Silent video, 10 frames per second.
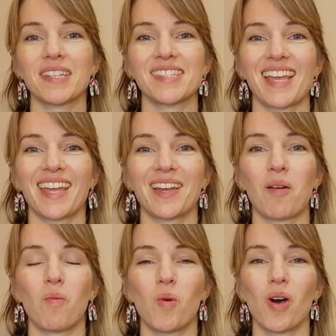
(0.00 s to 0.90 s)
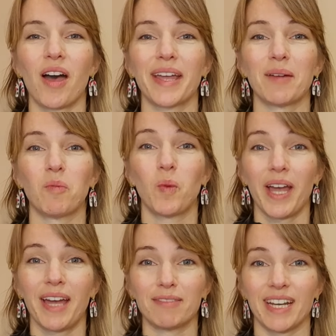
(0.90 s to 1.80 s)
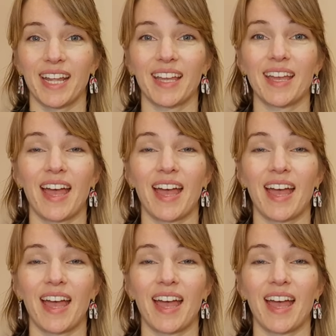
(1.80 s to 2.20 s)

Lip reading: saying what I am wearing,